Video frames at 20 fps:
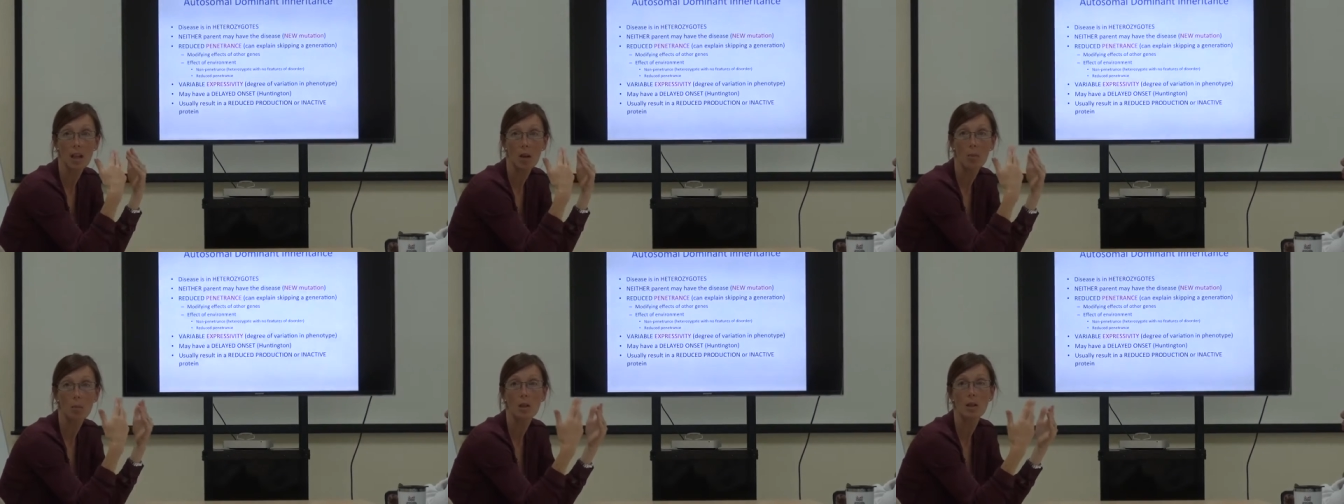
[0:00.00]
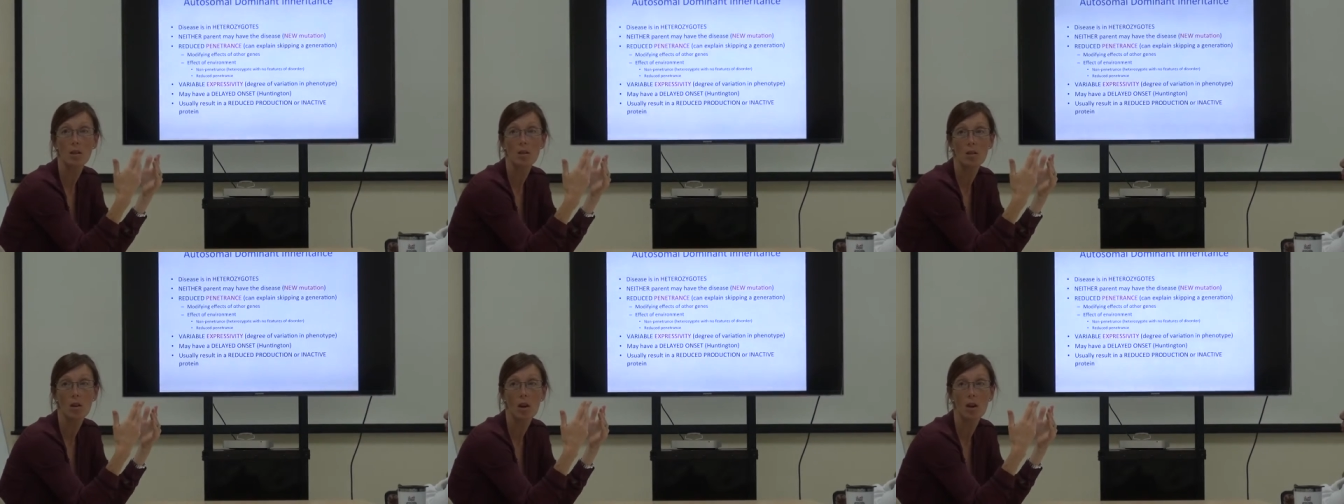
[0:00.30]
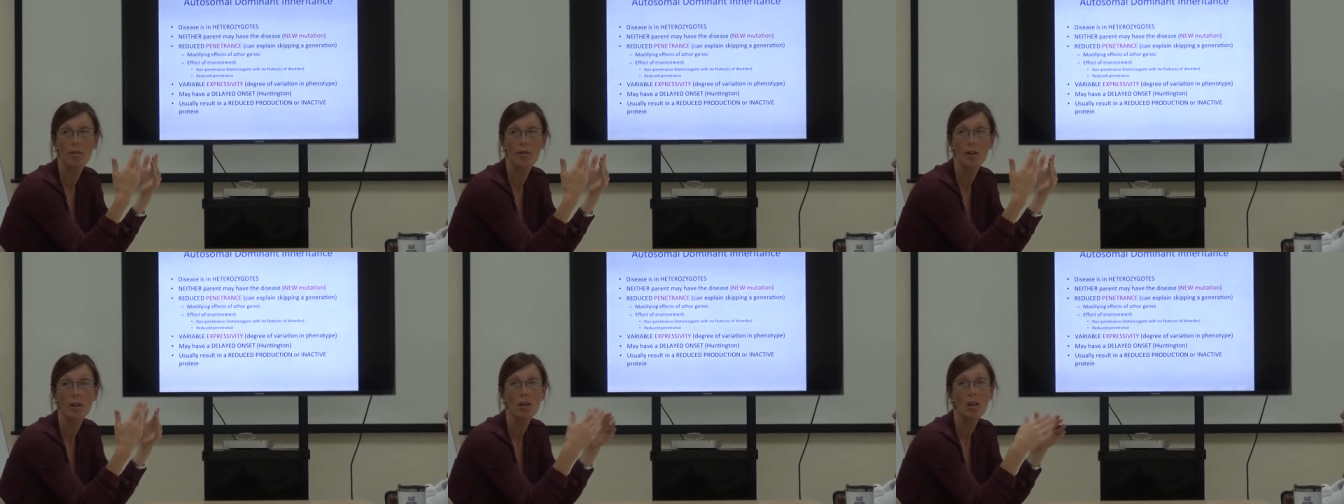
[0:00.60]
can be de
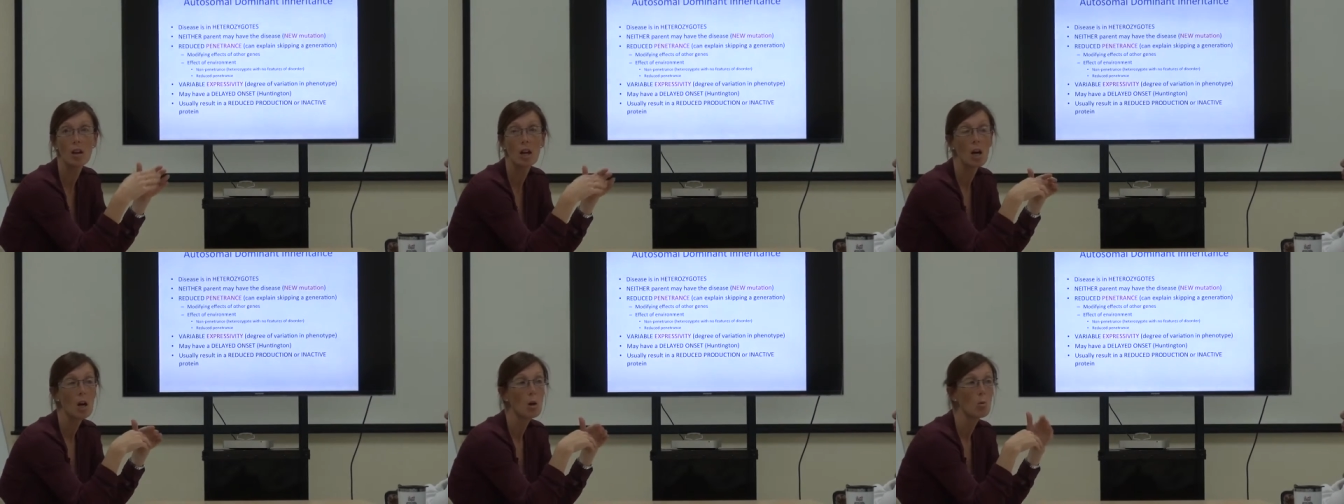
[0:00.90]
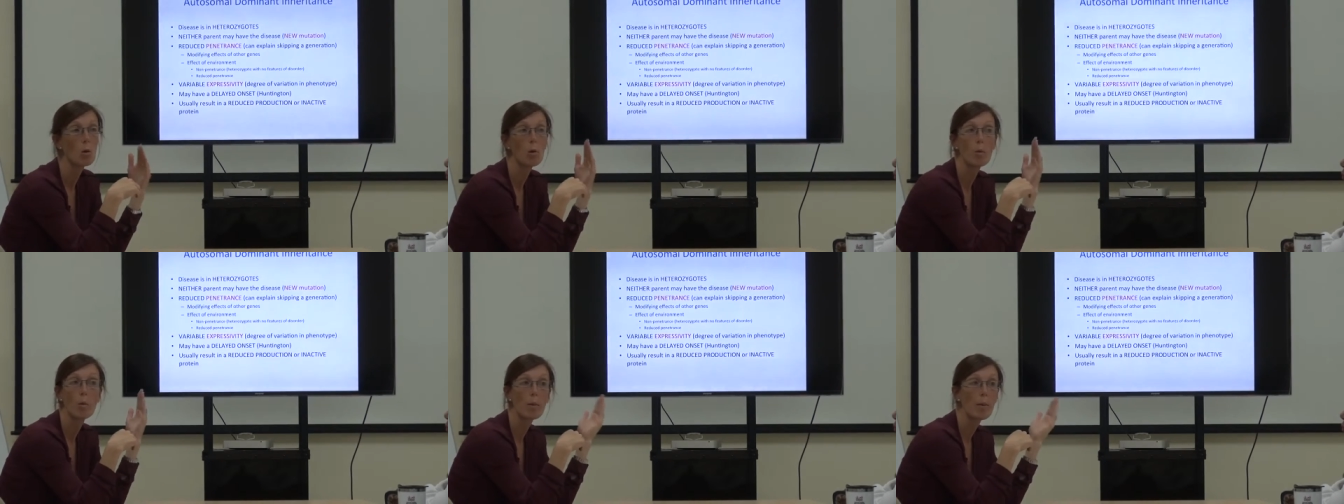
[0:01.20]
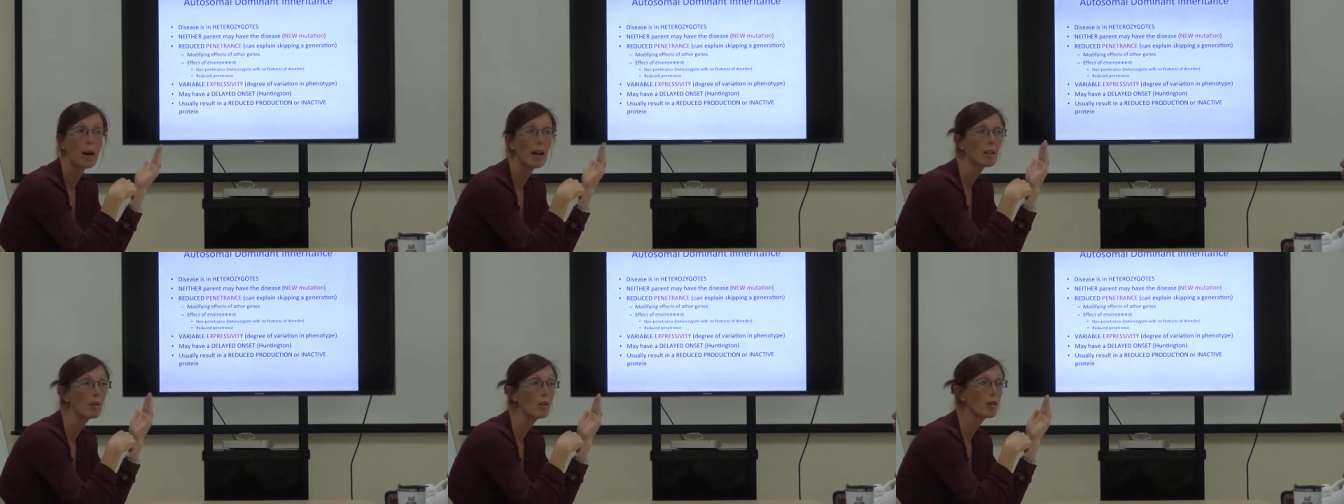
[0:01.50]
novo where we
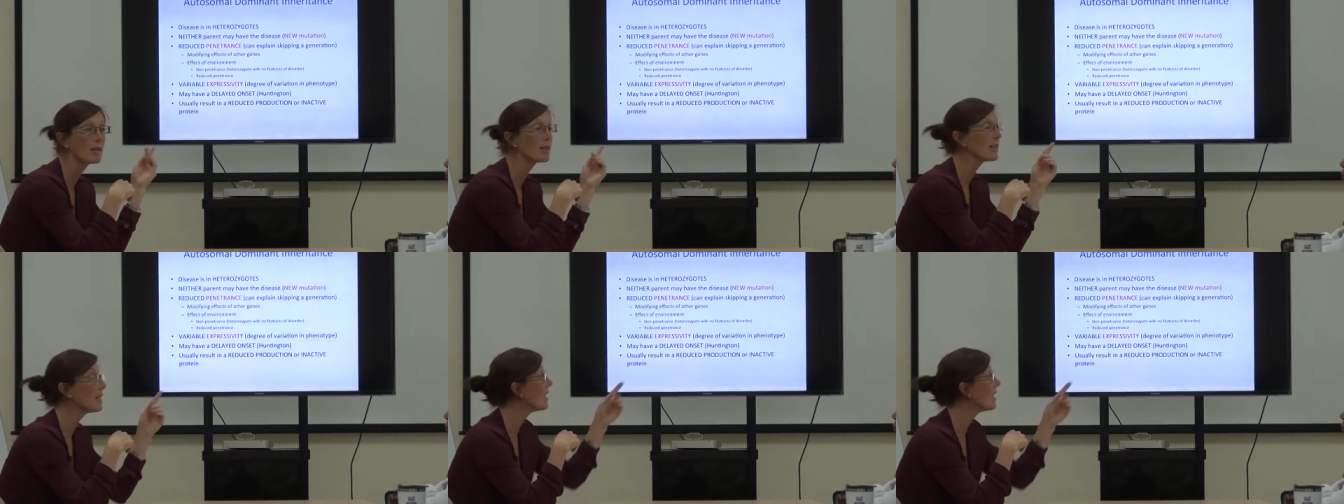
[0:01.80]
might not